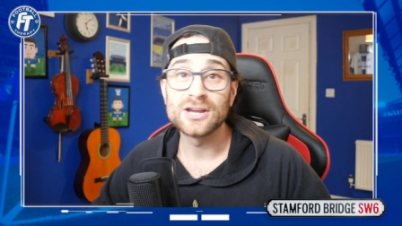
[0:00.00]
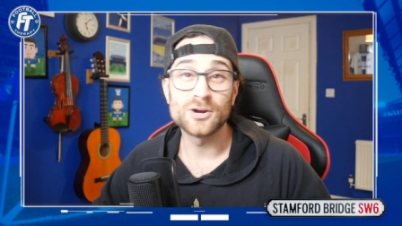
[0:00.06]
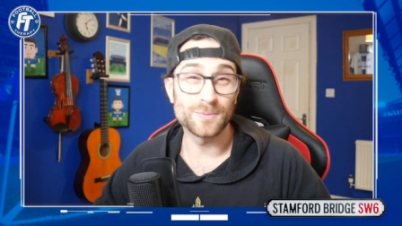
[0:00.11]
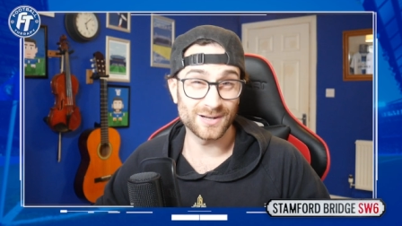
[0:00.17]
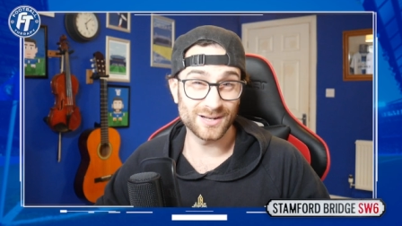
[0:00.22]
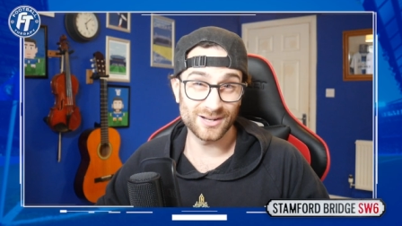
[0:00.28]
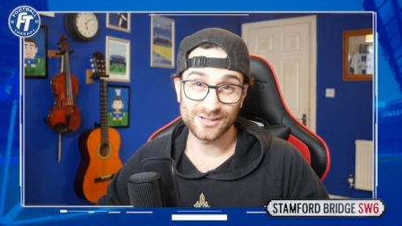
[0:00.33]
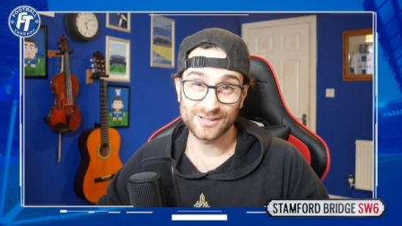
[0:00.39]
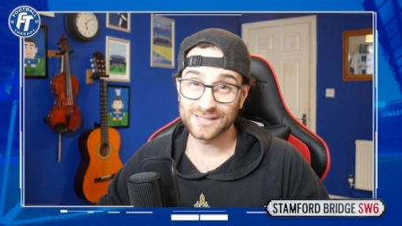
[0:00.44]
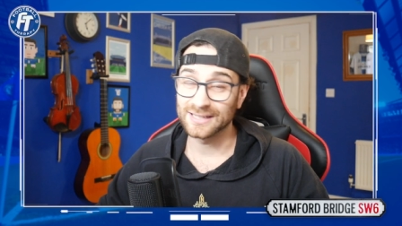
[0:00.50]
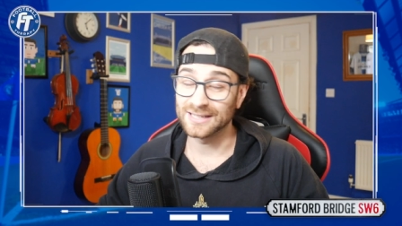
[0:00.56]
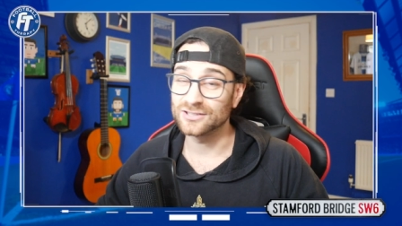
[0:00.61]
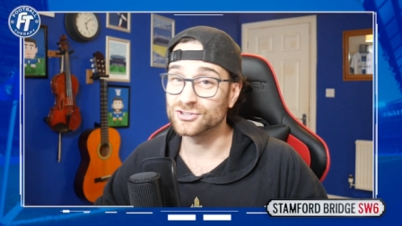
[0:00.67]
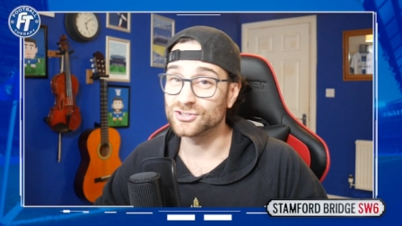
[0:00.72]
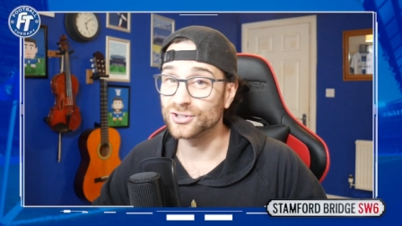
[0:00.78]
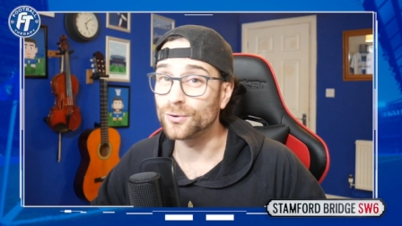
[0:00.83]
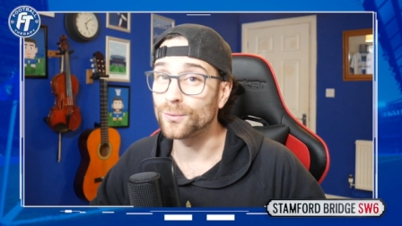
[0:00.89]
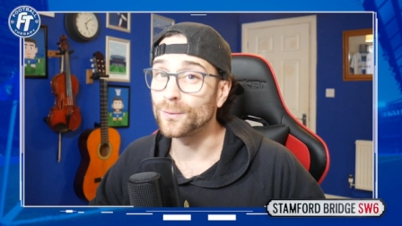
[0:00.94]
He'll be looking at
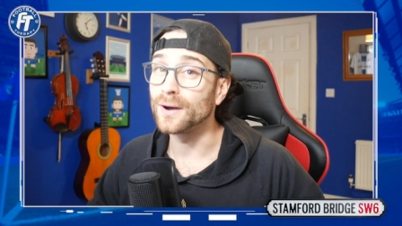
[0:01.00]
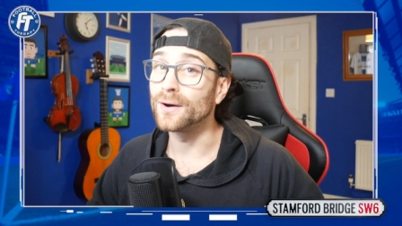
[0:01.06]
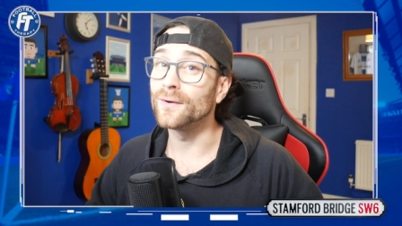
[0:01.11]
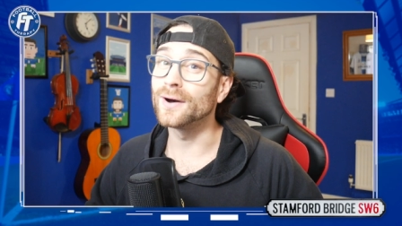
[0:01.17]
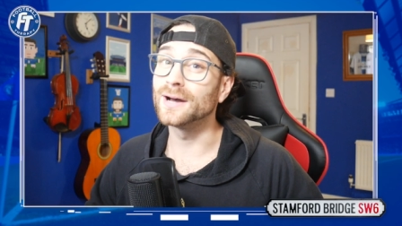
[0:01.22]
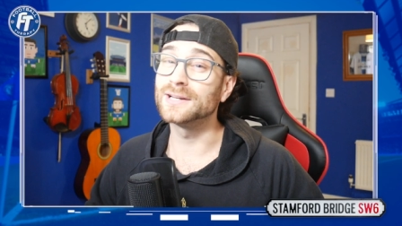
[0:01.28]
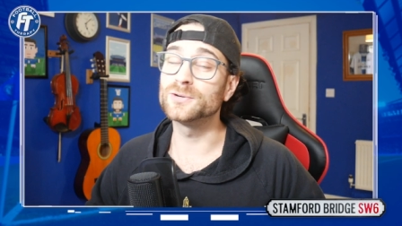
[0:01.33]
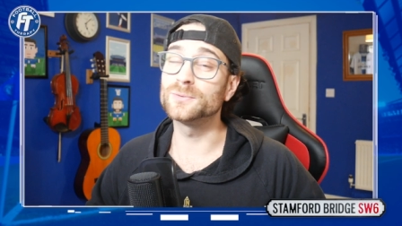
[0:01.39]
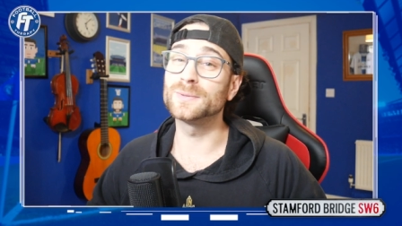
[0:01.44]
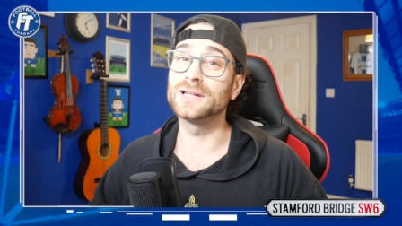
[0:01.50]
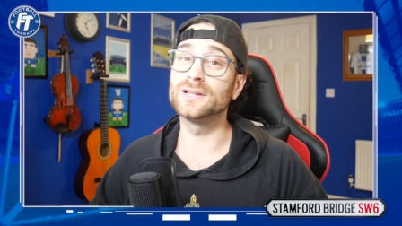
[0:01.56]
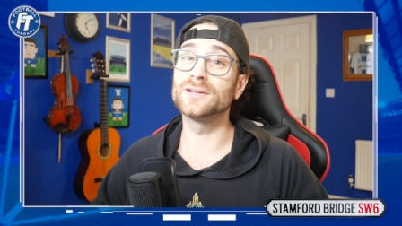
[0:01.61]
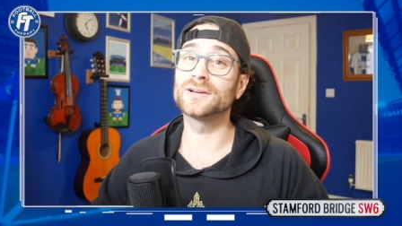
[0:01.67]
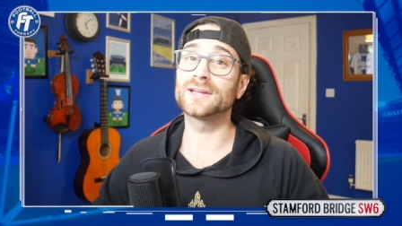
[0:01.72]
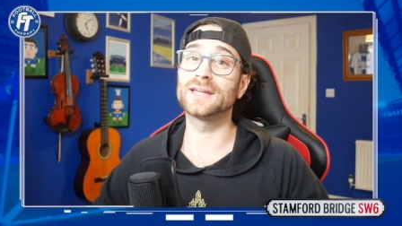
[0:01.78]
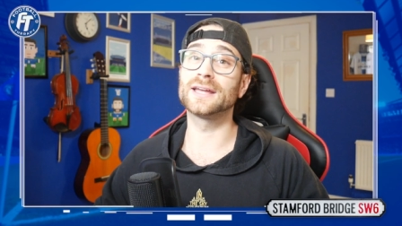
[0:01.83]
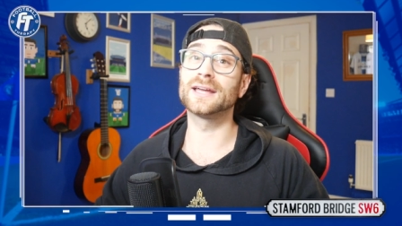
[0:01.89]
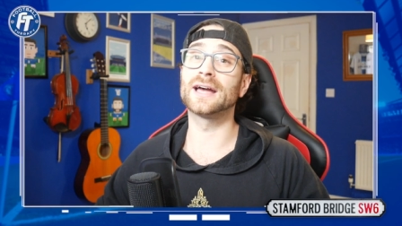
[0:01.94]
Chilwell, and he'll be
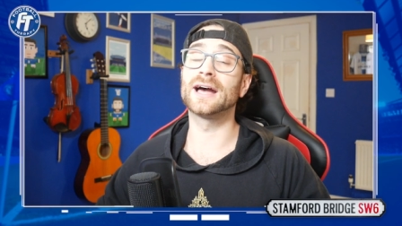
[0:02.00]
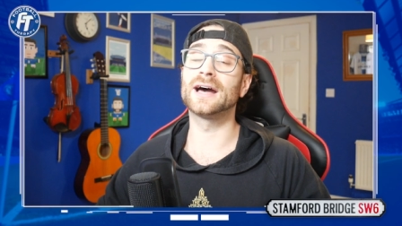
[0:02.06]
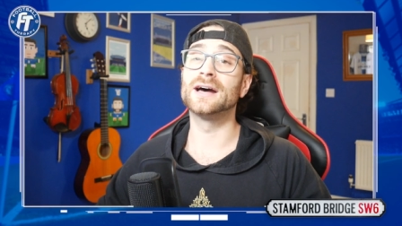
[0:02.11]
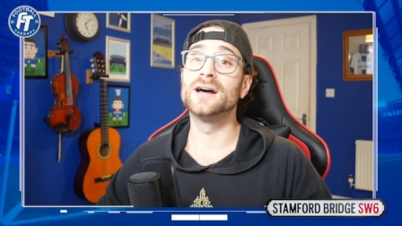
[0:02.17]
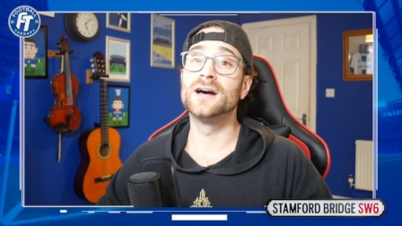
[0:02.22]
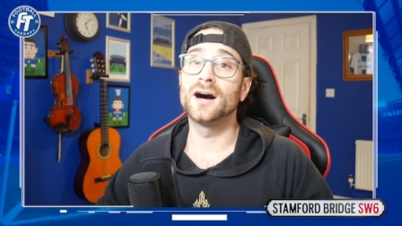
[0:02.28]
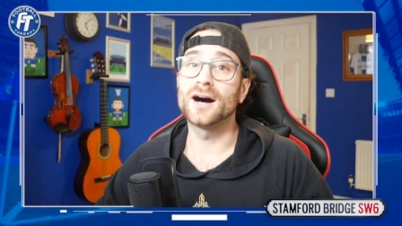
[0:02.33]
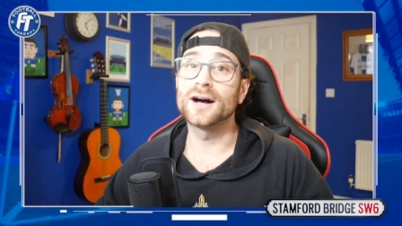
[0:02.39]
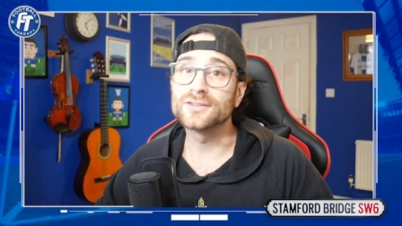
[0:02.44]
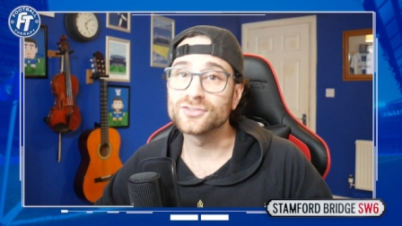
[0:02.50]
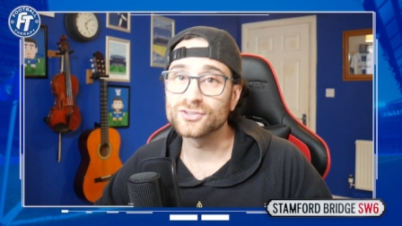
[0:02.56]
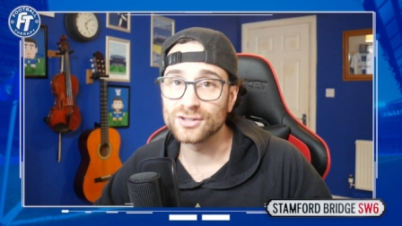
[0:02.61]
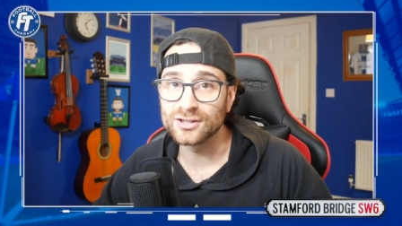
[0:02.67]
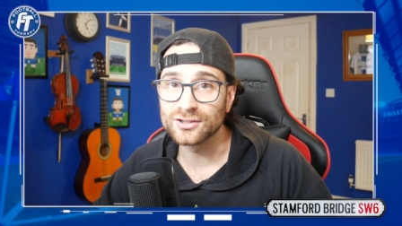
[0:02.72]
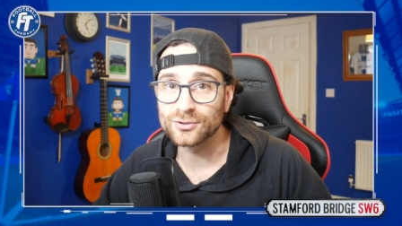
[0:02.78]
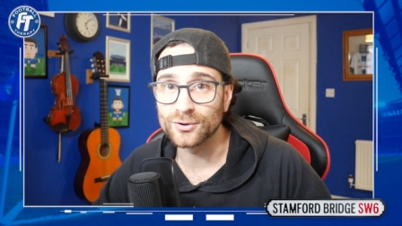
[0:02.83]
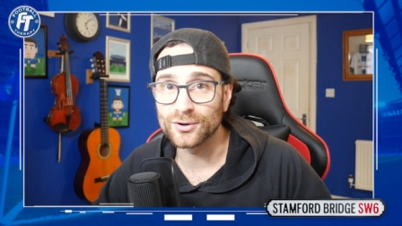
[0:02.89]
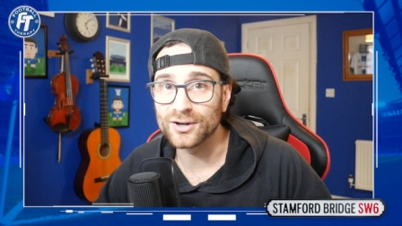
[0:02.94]
looking at
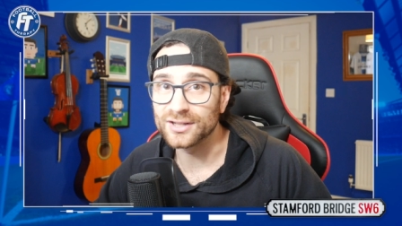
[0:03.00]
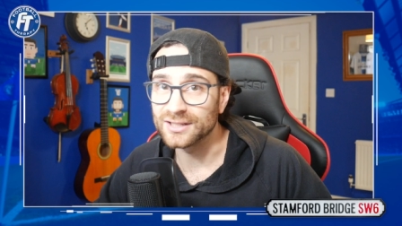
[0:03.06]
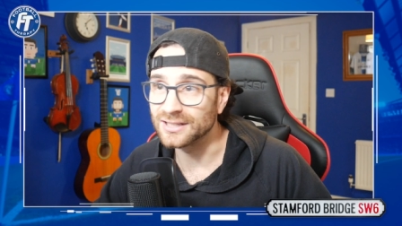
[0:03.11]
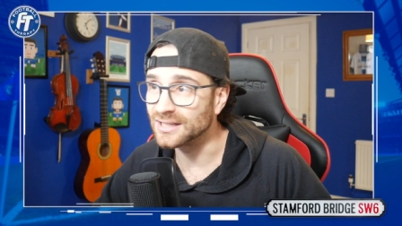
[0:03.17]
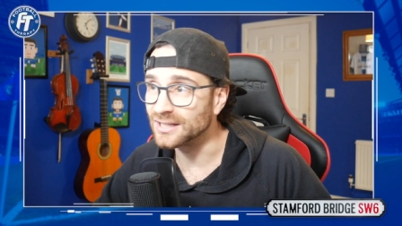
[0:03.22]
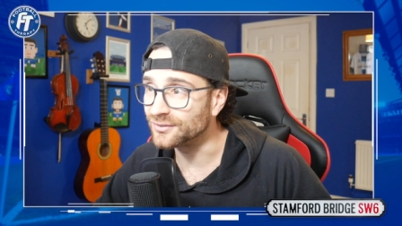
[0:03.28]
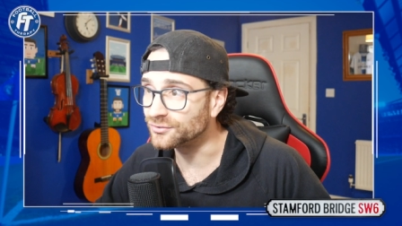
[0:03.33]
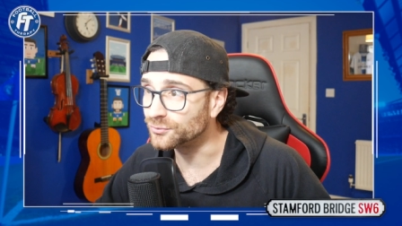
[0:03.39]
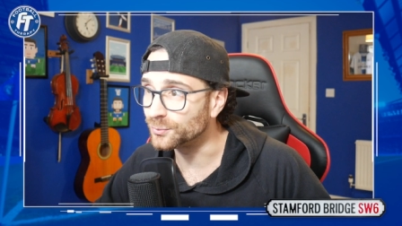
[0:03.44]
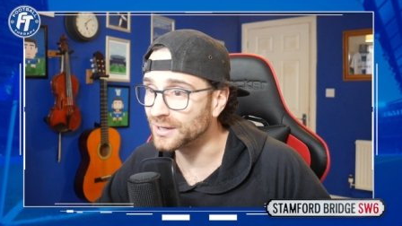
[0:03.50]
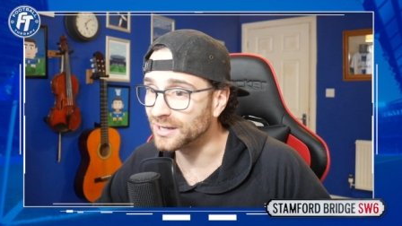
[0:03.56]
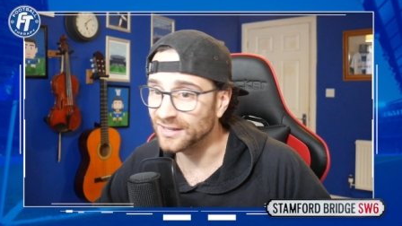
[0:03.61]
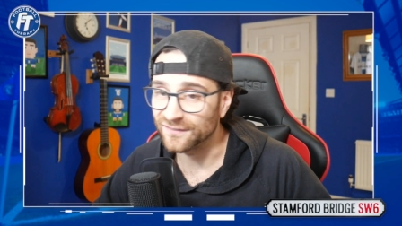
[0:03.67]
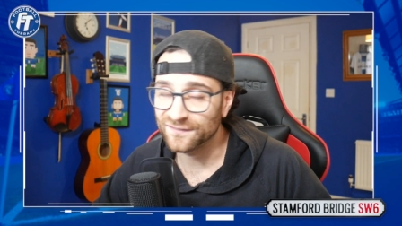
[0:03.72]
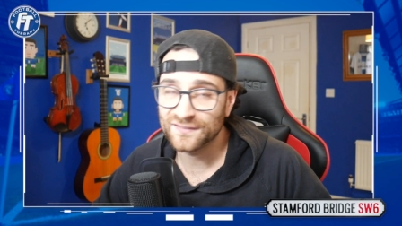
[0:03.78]
Hudson-Odoi on the left wing,